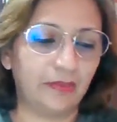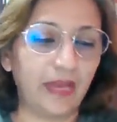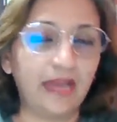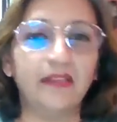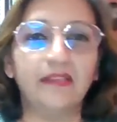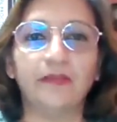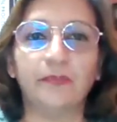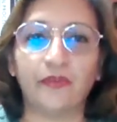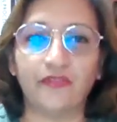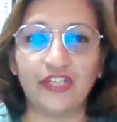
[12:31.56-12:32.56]
manner the
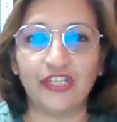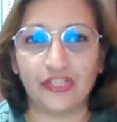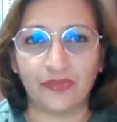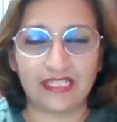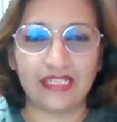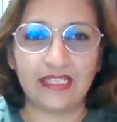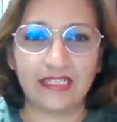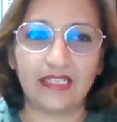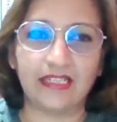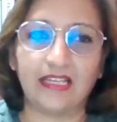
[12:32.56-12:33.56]
provisions were
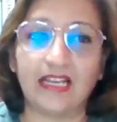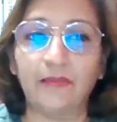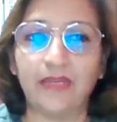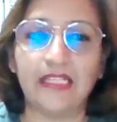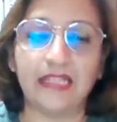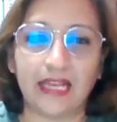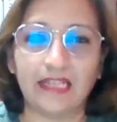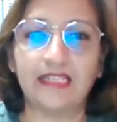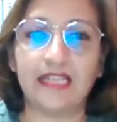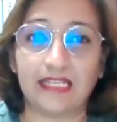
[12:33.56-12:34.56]
stated in the Companies
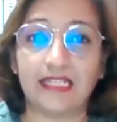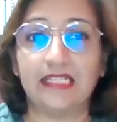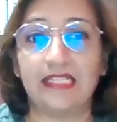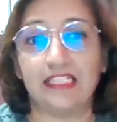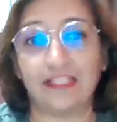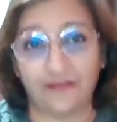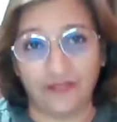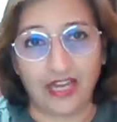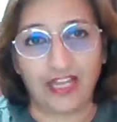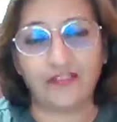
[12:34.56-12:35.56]
Act
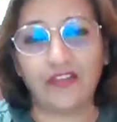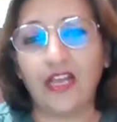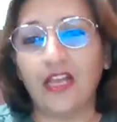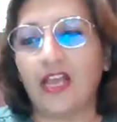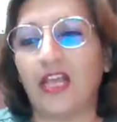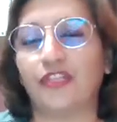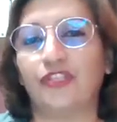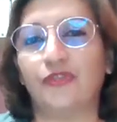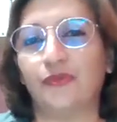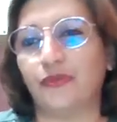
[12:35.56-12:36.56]
1965
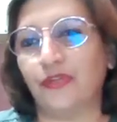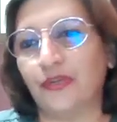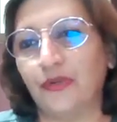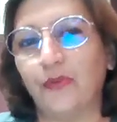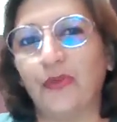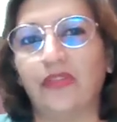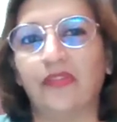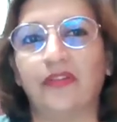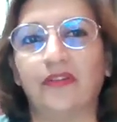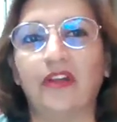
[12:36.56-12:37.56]
as to
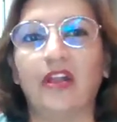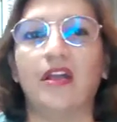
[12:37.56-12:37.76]
whether